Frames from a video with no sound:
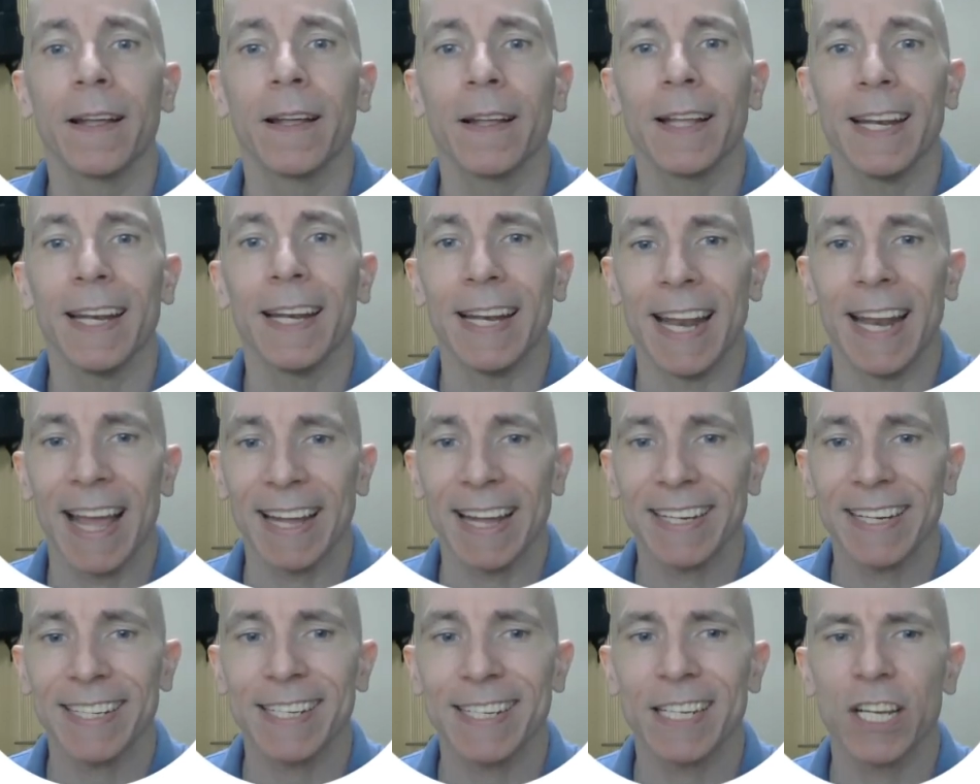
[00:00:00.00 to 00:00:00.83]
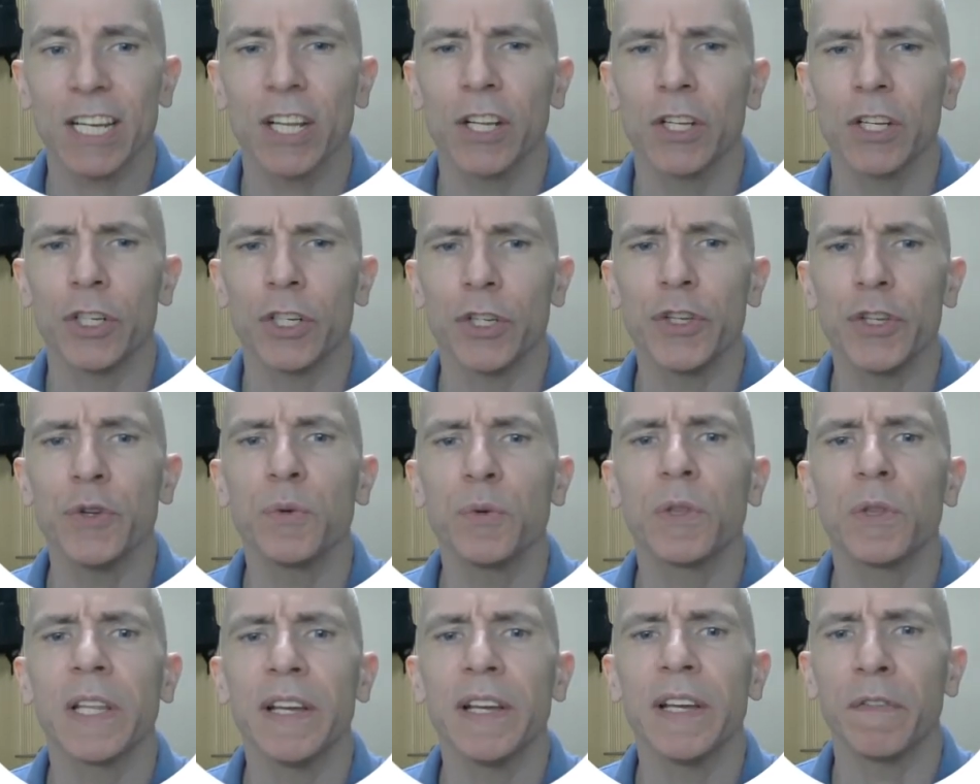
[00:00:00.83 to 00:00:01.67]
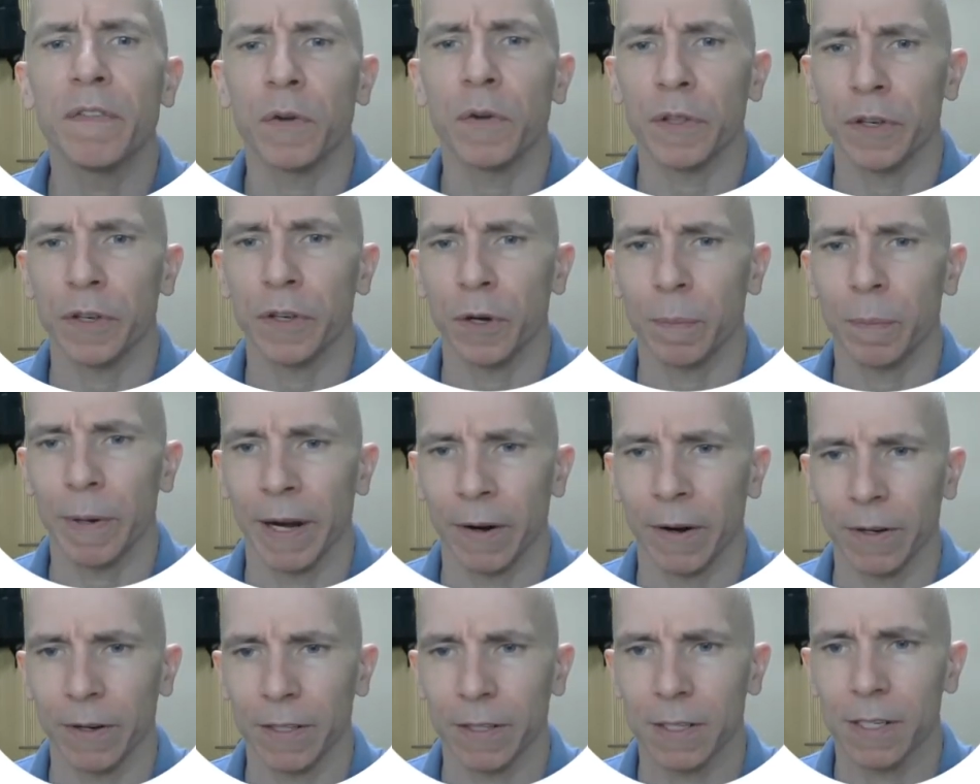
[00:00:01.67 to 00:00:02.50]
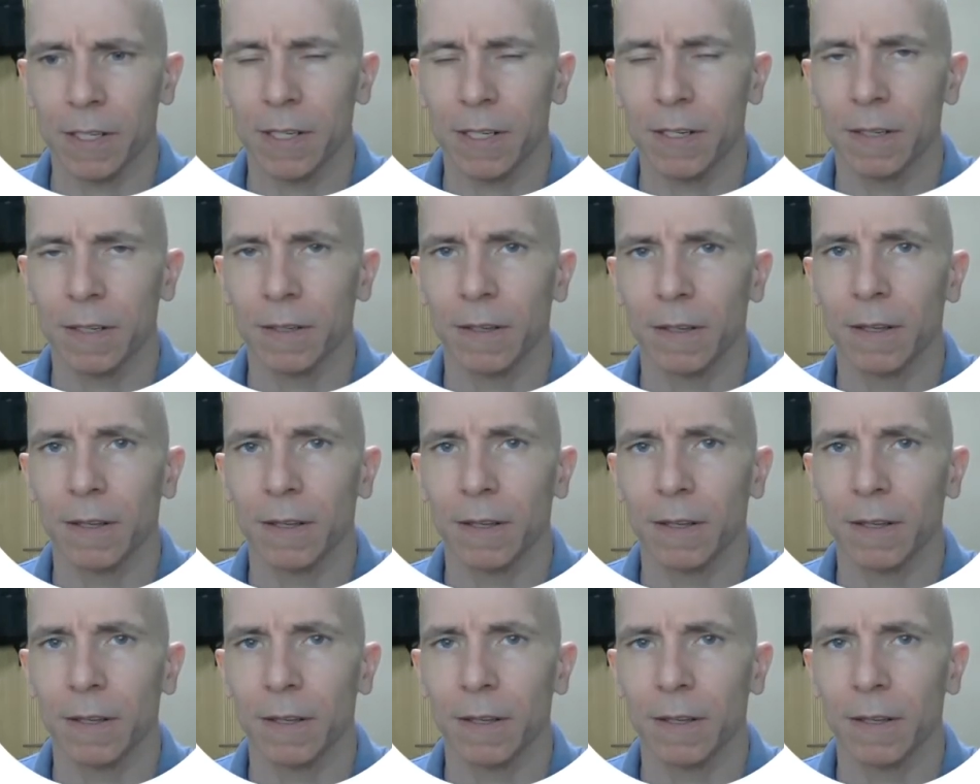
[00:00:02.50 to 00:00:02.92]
Next, do you live with your parents?